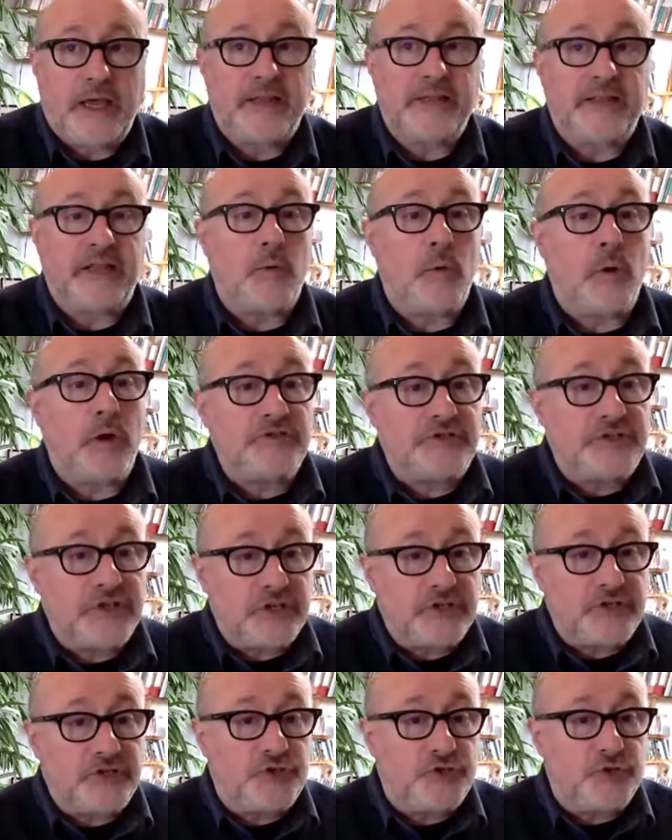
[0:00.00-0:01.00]
And they
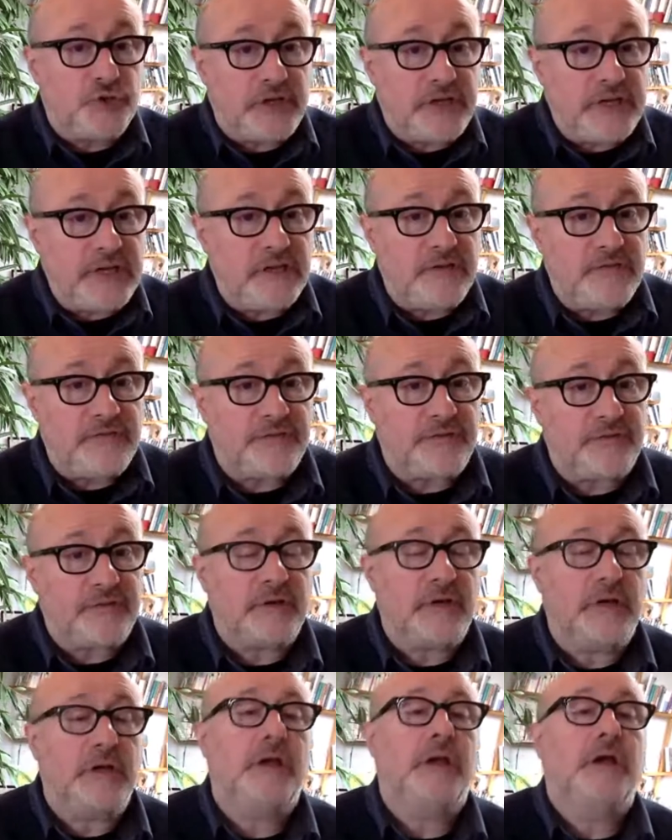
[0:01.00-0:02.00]
wanted to leave